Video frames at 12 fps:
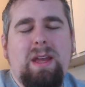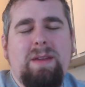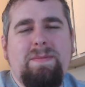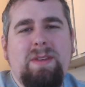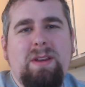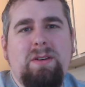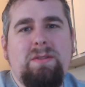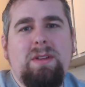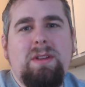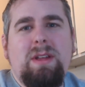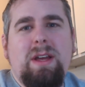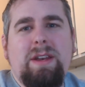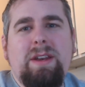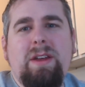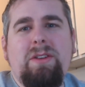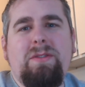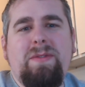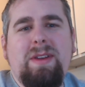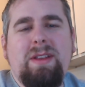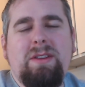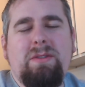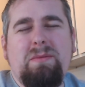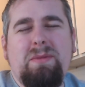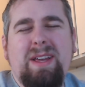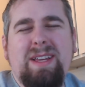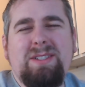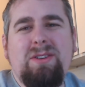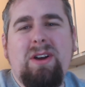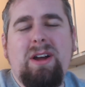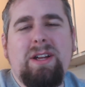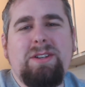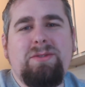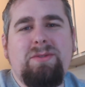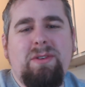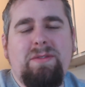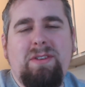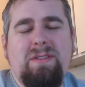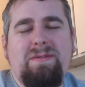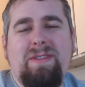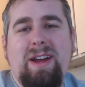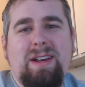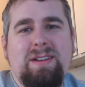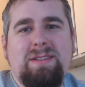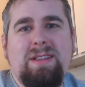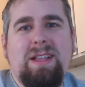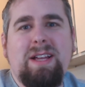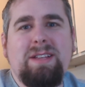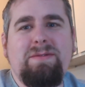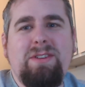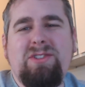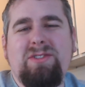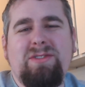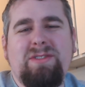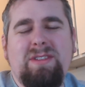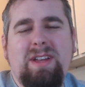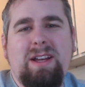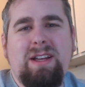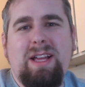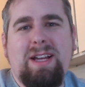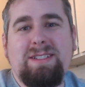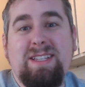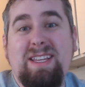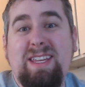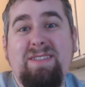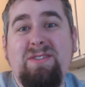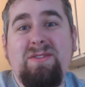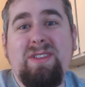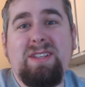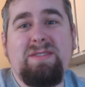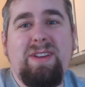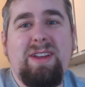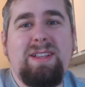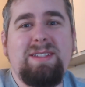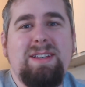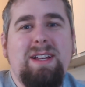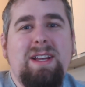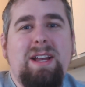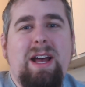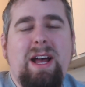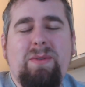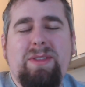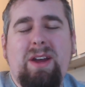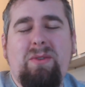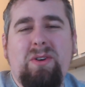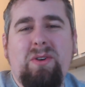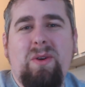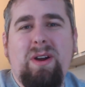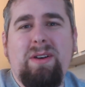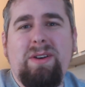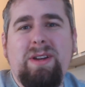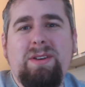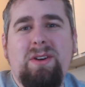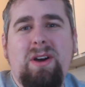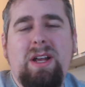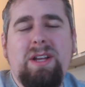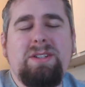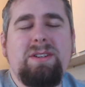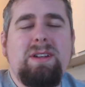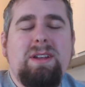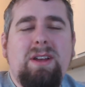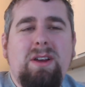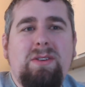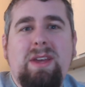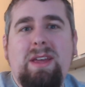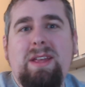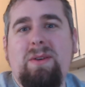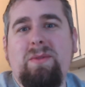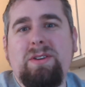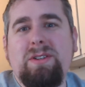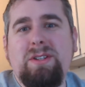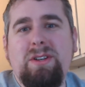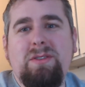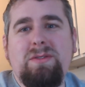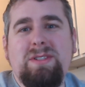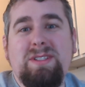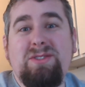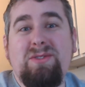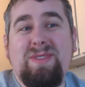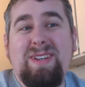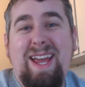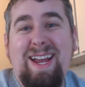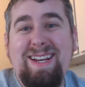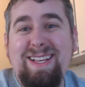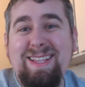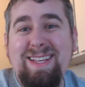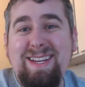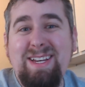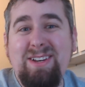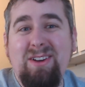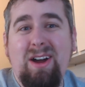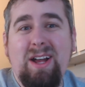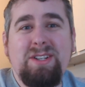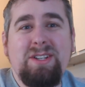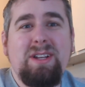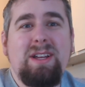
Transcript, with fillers: you know, another feat to replace dodge, or if you can find class features, uh, classes that give you these feats uh, without requiring dodge. Okay, that works too, since you'll technically need dodge,